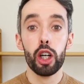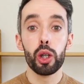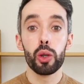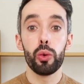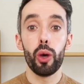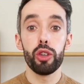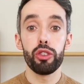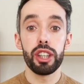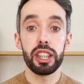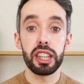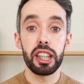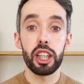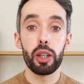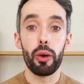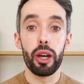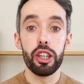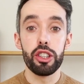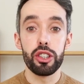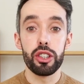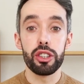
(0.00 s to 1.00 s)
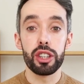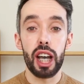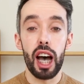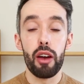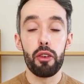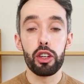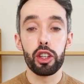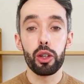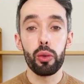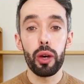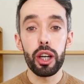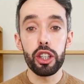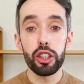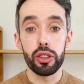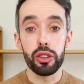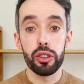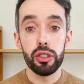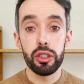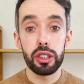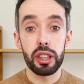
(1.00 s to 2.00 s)
Quadratic equations are
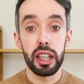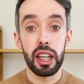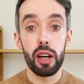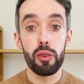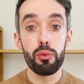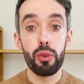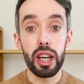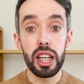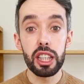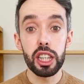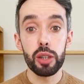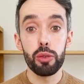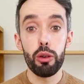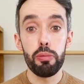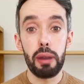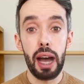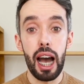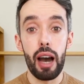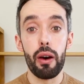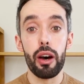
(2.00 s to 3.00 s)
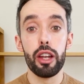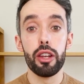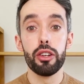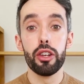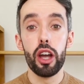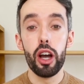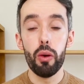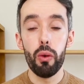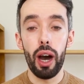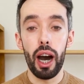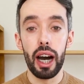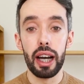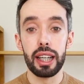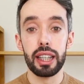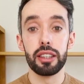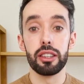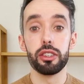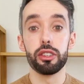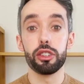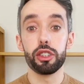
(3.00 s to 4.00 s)
equations that are raised to a power no higher
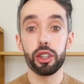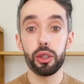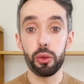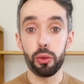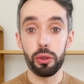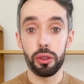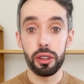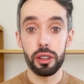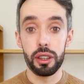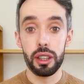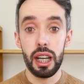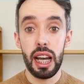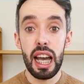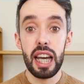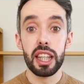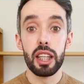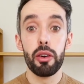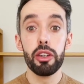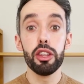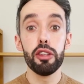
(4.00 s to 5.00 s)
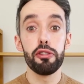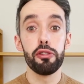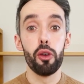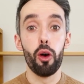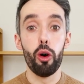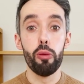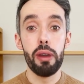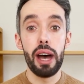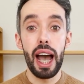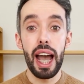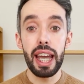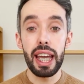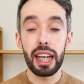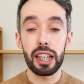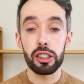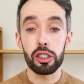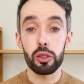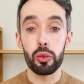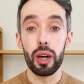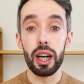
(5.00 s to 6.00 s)
than 2. They're in the form
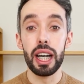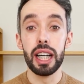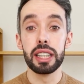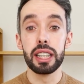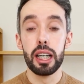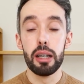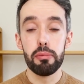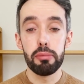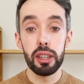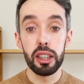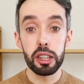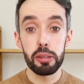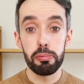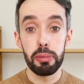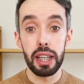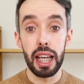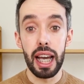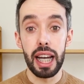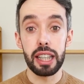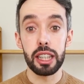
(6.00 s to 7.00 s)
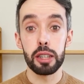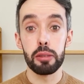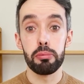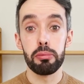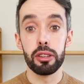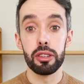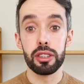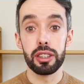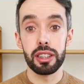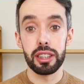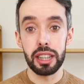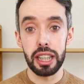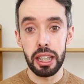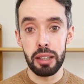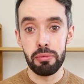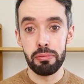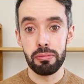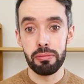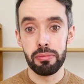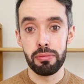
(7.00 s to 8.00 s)
ax squared plus bx plus c.
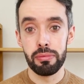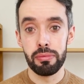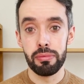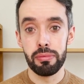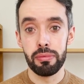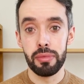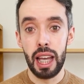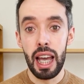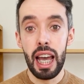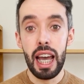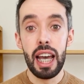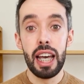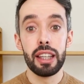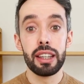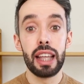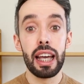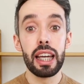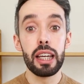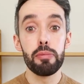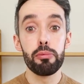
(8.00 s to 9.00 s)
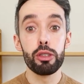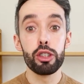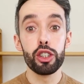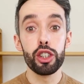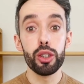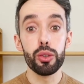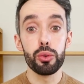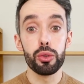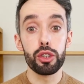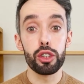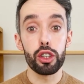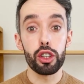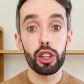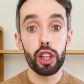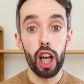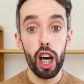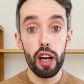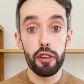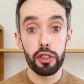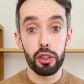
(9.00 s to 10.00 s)
They produce
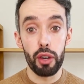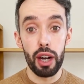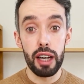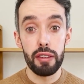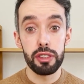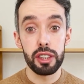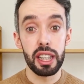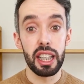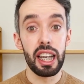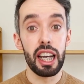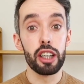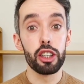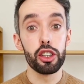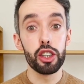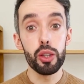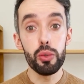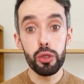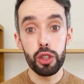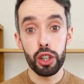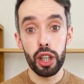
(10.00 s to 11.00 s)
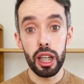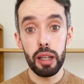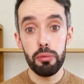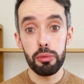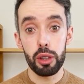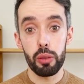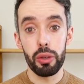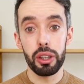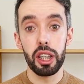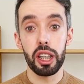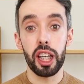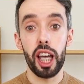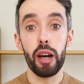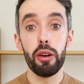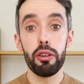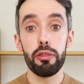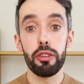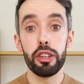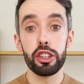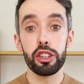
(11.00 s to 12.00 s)
curve graphs that are u-shaped when the
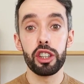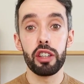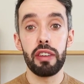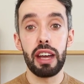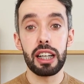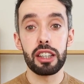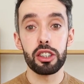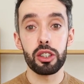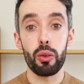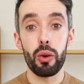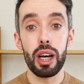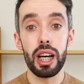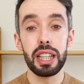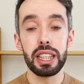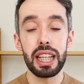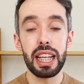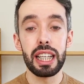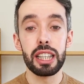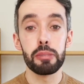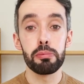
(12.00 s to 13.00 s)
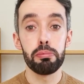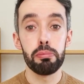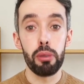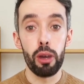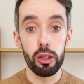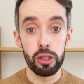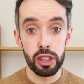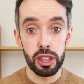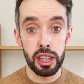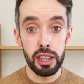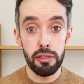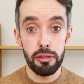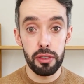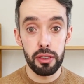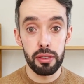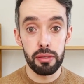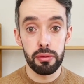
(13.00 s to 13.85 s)
coefficient of x squared is positive,